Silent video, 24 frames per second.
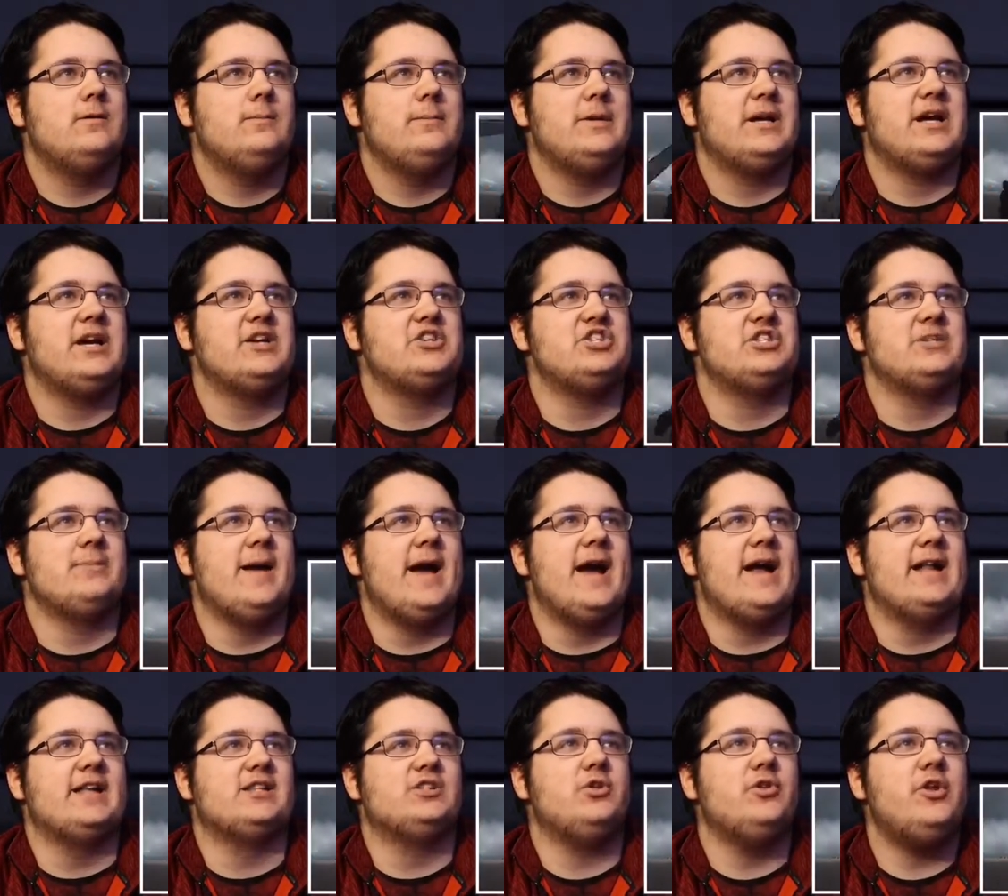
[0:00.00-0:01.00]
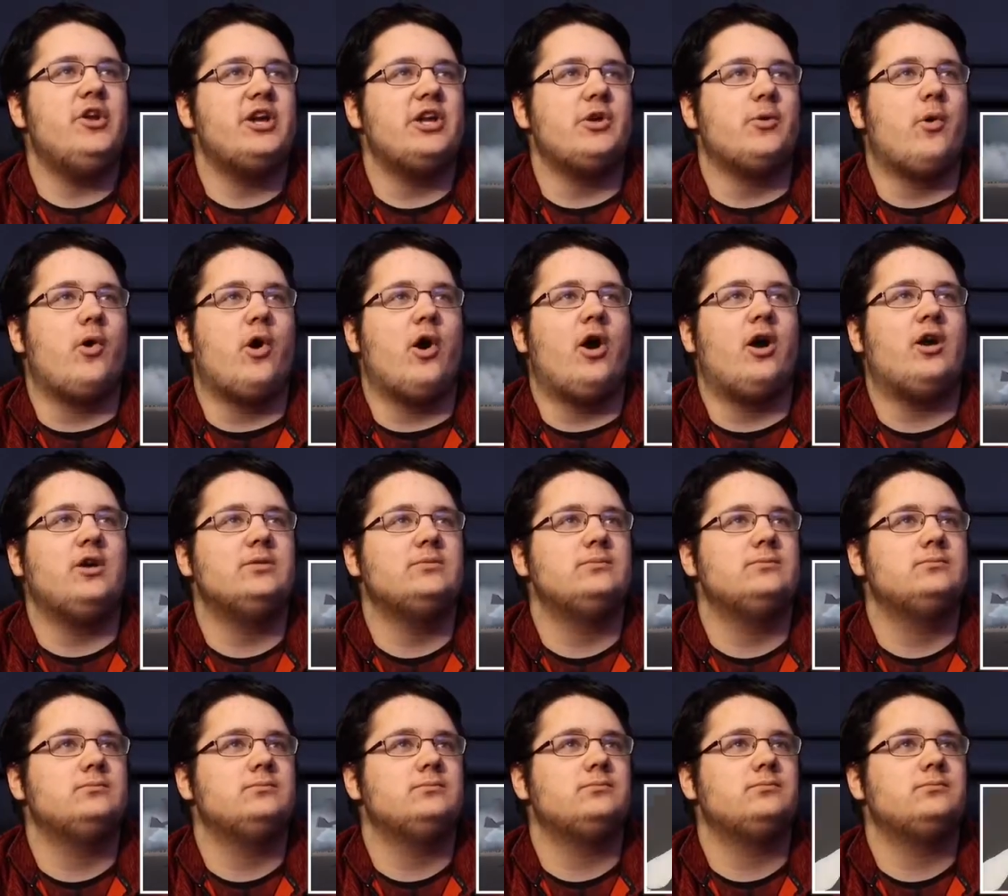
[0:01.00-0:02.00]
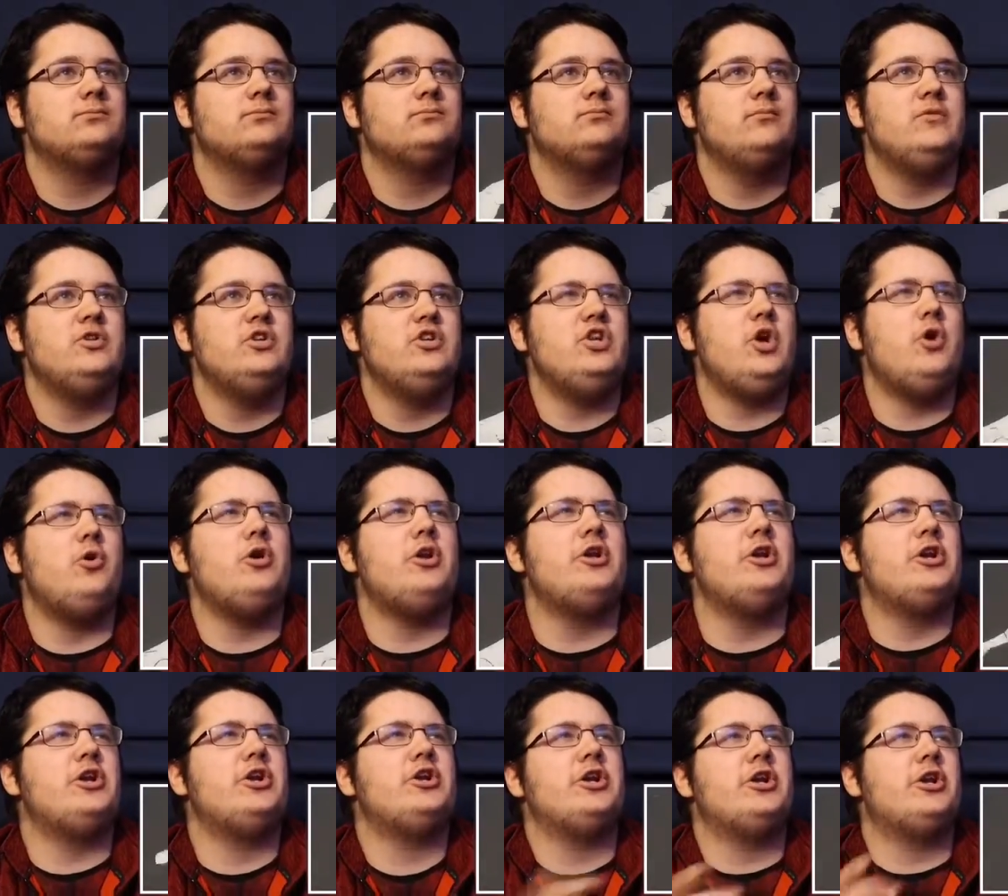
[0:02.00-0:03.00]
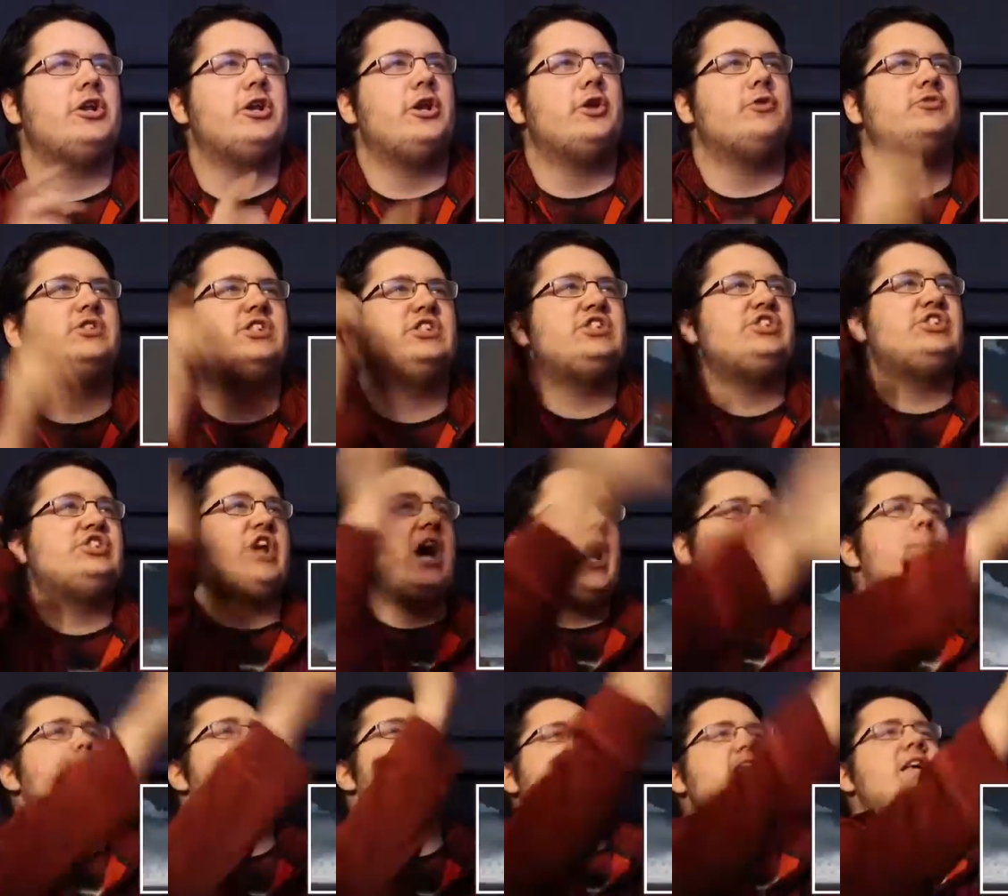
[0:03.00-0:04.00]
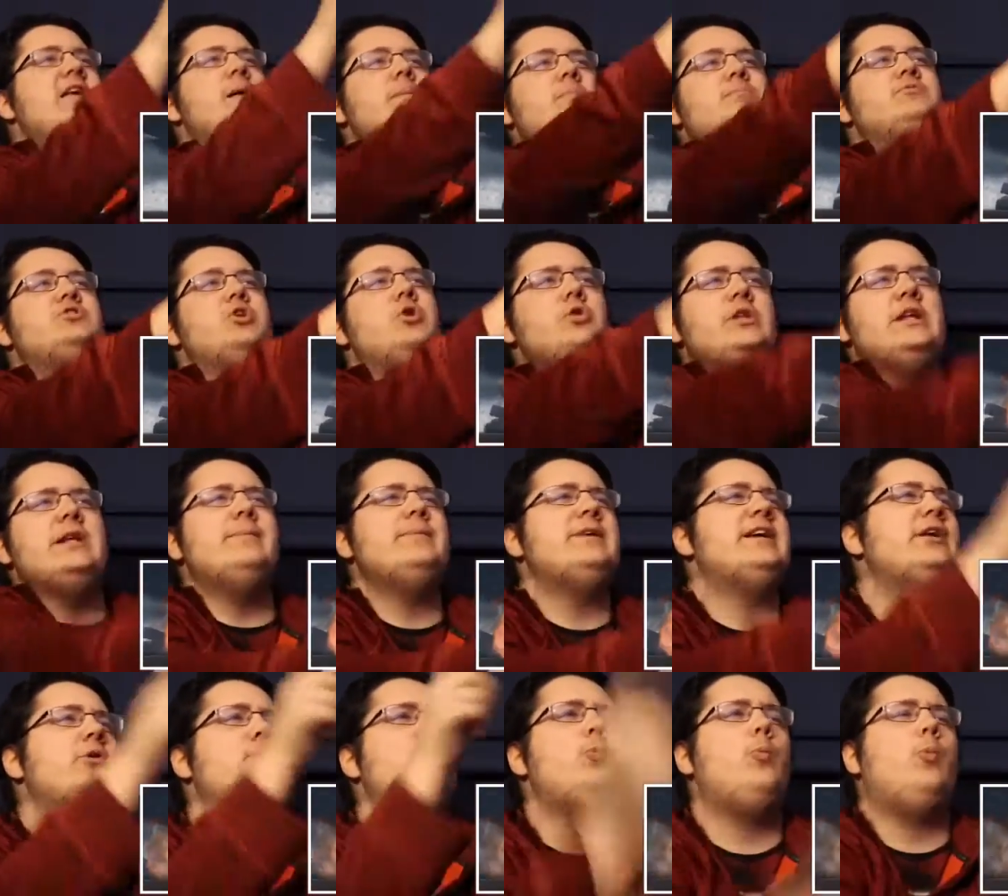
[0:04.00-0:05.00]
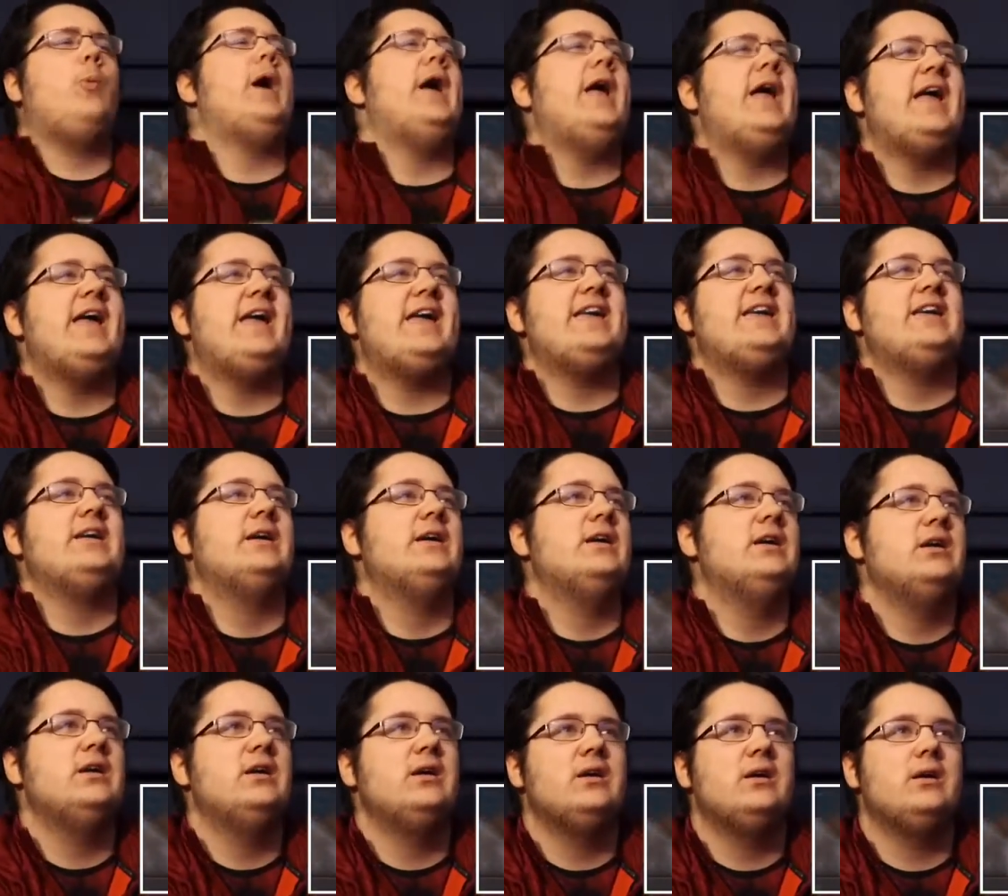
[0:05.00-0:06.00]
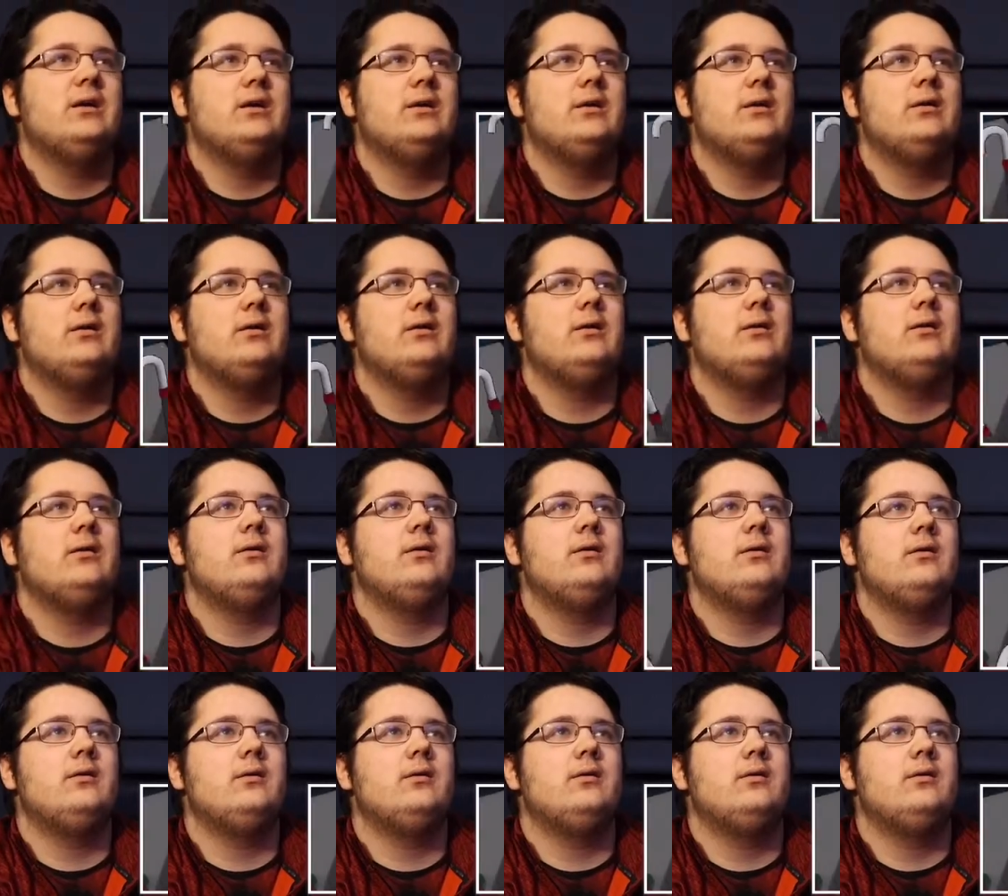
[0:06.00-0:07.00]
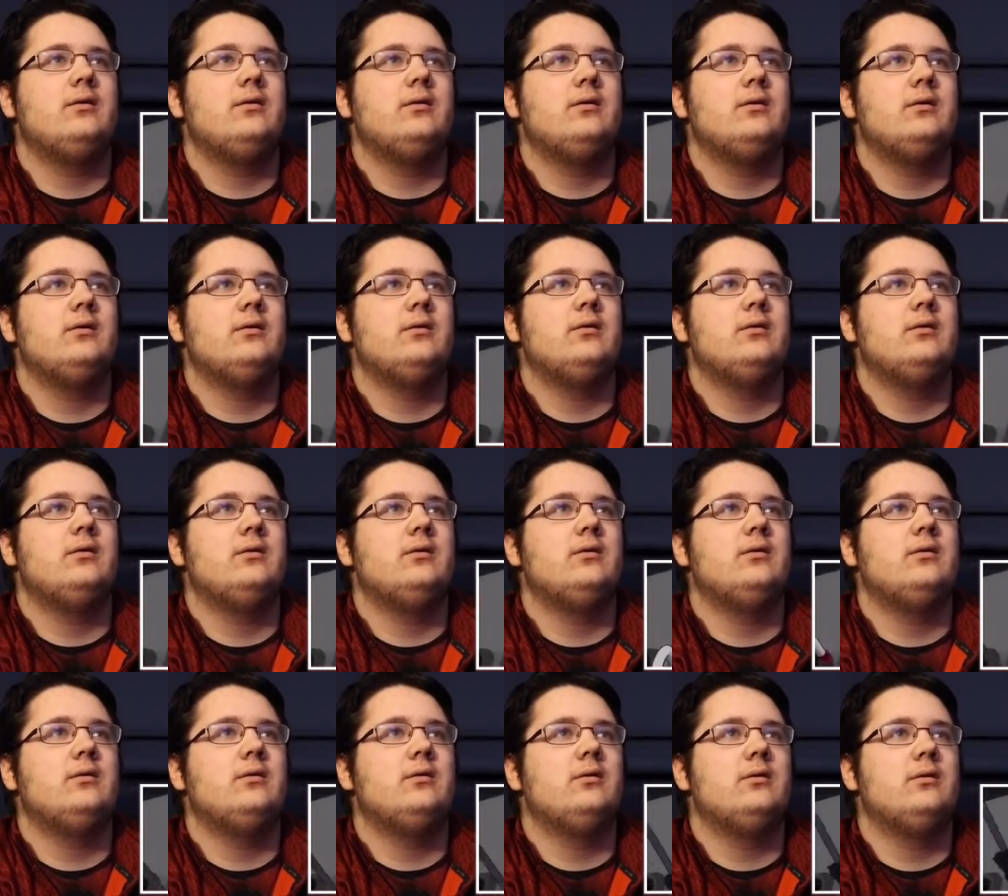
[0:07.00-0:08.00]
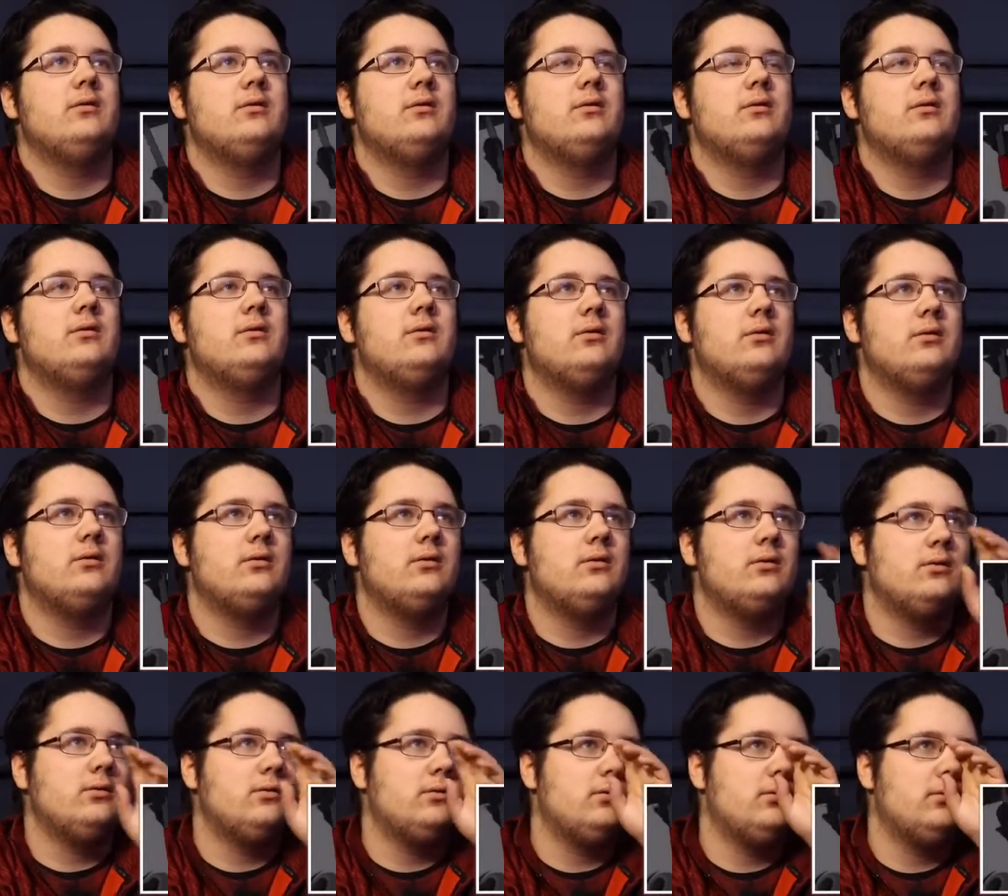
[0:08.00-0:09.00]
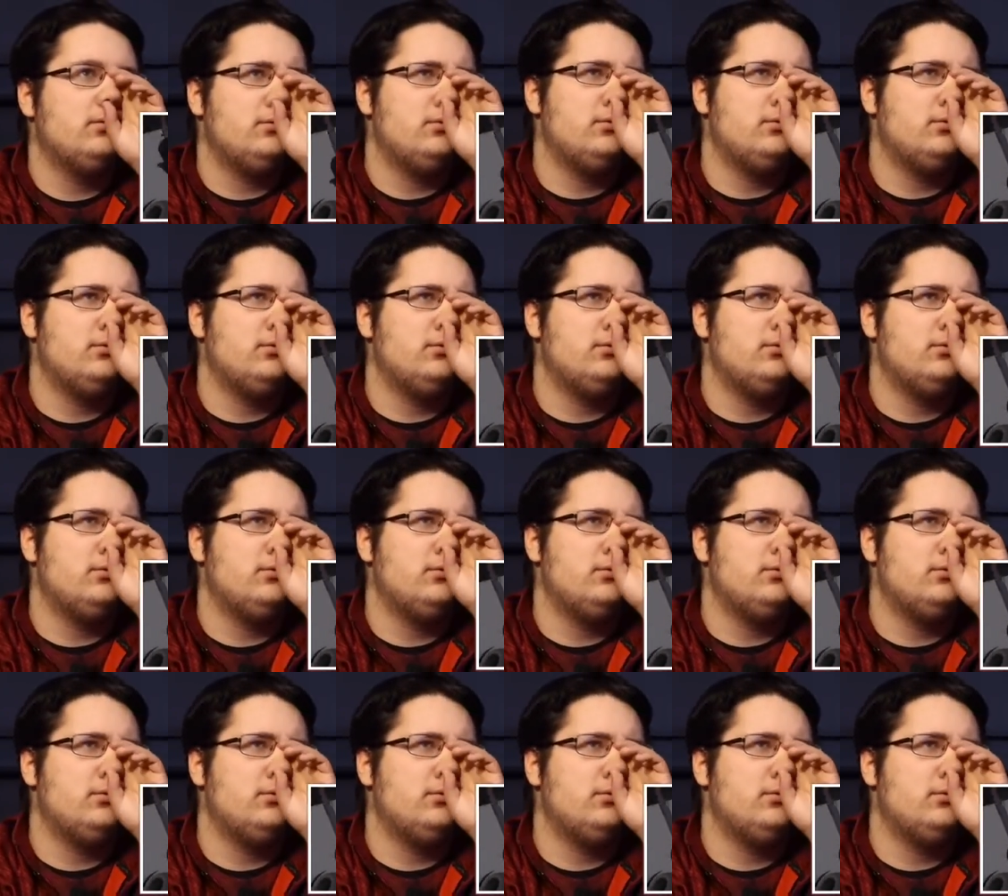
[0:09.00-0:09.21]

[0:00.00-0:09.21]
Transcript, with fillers: Because she's a badass. Oh, there you are. No, no, no, no, no, no. Stop him. Don't let him get away. These kids just keep getting weirder.